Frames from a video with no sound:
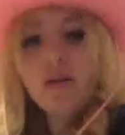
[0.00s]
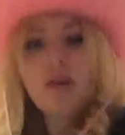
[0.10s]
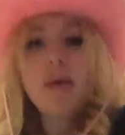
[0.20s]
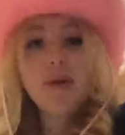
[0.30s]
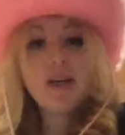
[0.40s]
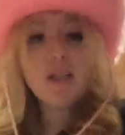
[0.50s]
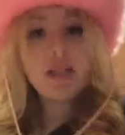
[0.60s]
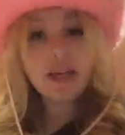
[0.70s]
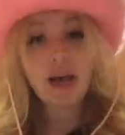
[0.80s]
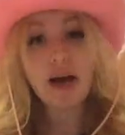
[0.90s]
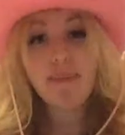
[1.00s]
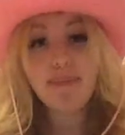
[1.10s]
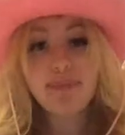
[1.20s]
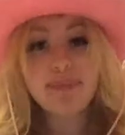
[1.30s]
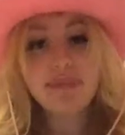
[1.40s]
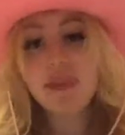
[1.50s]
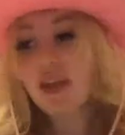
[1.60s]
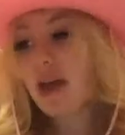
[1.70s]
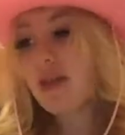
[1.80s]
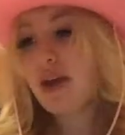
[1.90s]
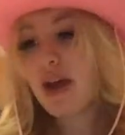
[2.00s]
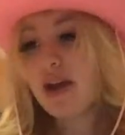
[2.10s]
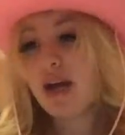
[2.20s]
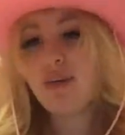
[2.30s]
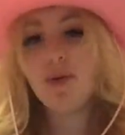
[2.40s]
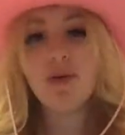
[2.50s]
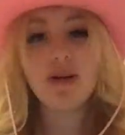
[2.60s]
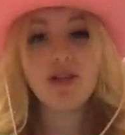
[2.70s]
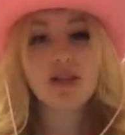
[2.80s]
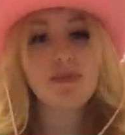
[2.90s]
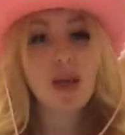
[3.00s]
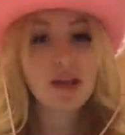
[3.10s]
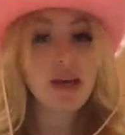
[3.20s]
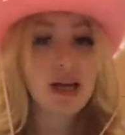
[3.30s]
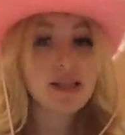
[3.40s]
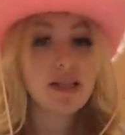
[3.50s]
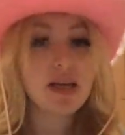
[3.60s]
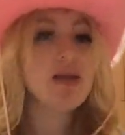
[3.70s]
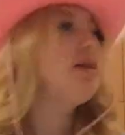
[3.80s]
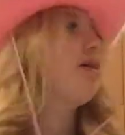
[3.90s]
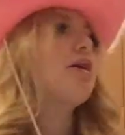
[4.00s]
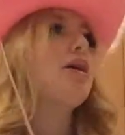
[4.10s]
I'm gonna clean up, and then I'm going to just make the icing.